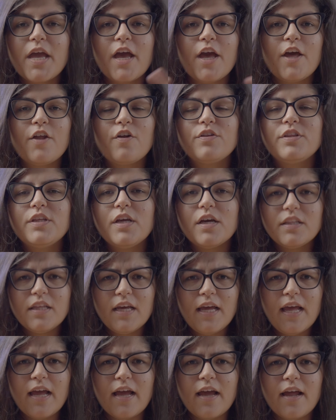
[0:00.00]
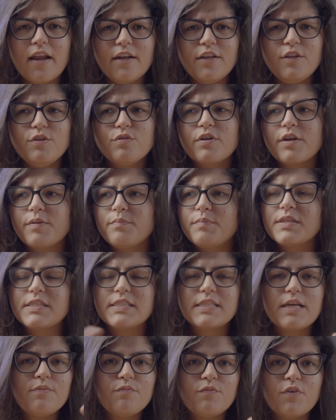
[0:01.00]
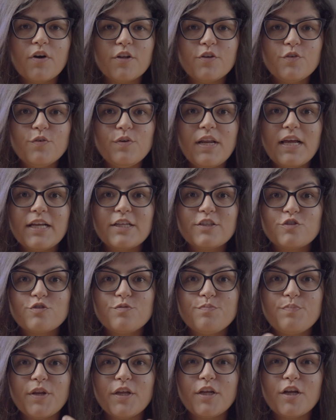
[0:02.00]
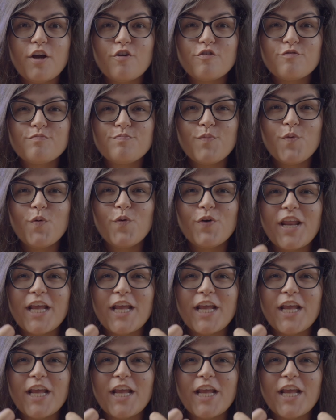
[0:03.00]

And on the other hand, you can be someone who likes to bring out more